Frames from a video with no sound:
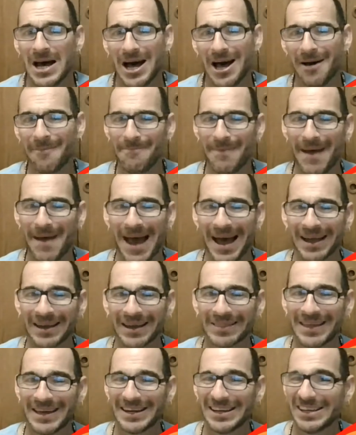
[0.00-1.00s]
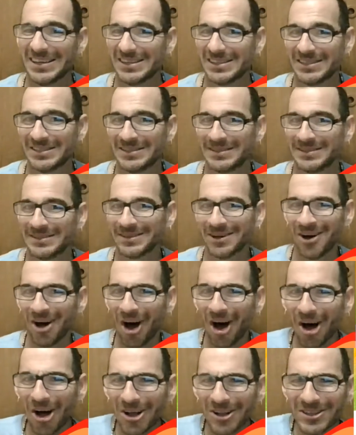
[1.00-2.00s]
A bag that is
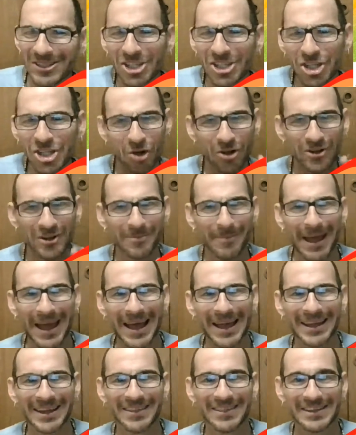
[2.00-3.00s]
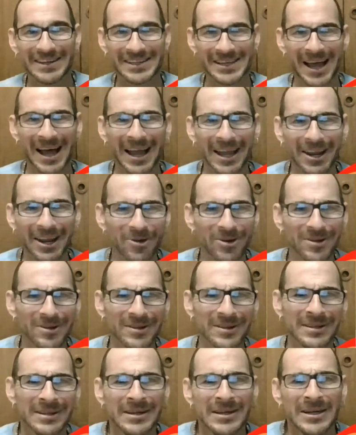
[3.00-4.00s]
called a shoulder bag in the
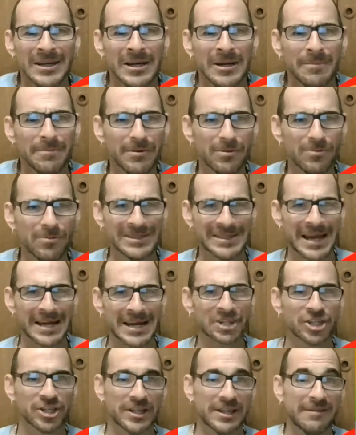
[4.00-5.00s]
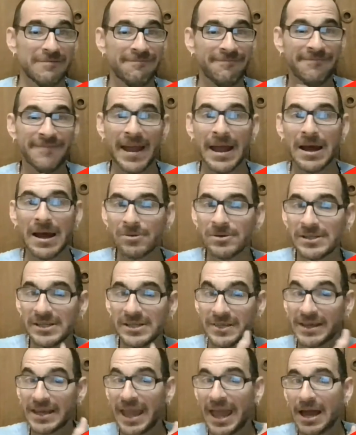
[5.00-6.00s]
title, but was actually found
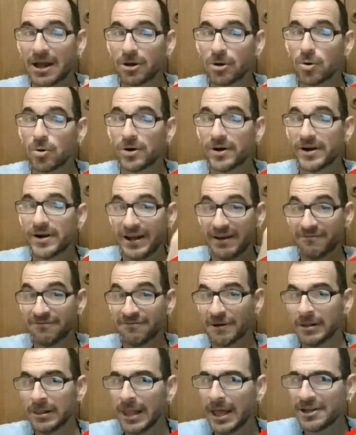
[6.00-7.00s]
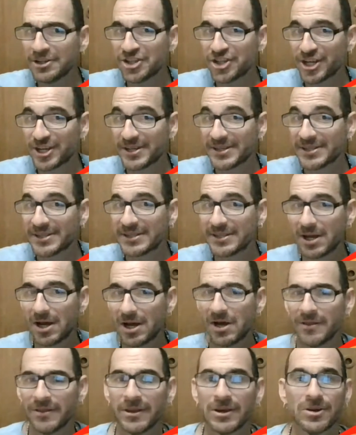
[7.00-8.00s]
in the category of clutches
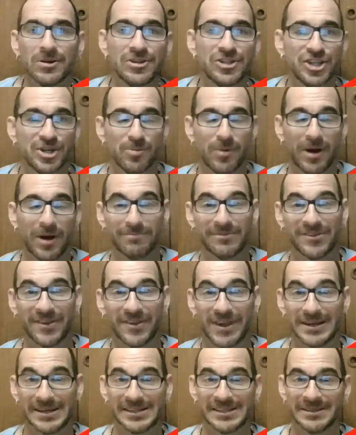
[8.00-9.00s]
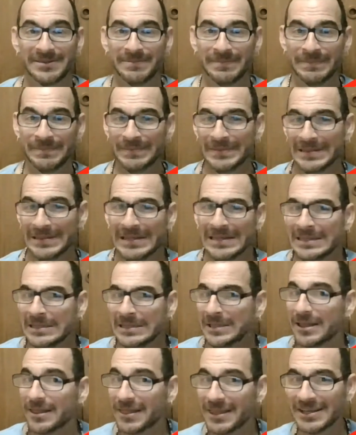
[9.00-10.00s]
on the Gucci website.
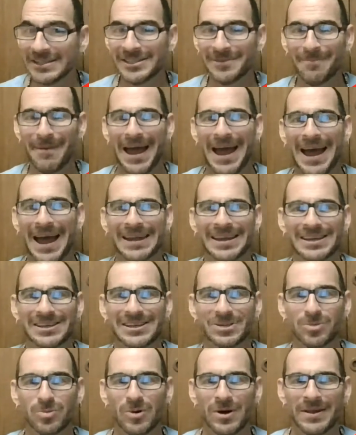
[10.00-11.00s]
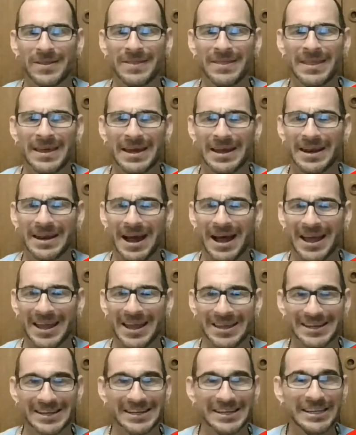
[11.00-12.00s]
This bag is one that I
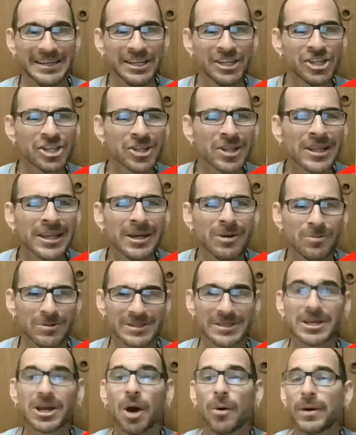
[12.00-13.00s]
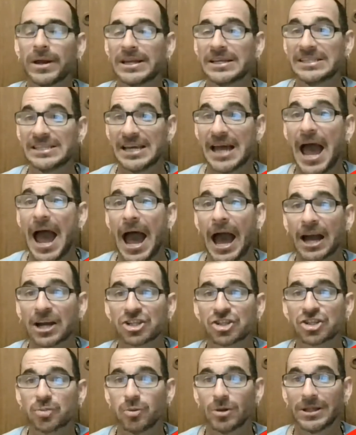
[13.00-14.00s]
initially was going to
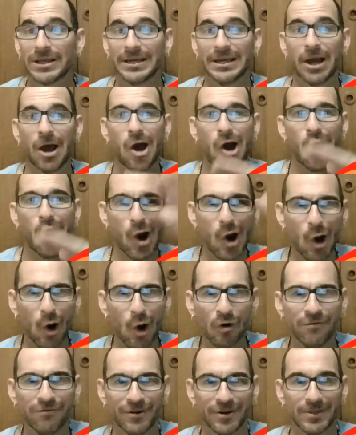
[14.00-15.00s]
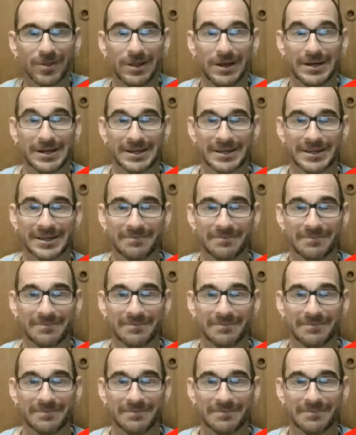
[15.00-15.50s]
actually overlook,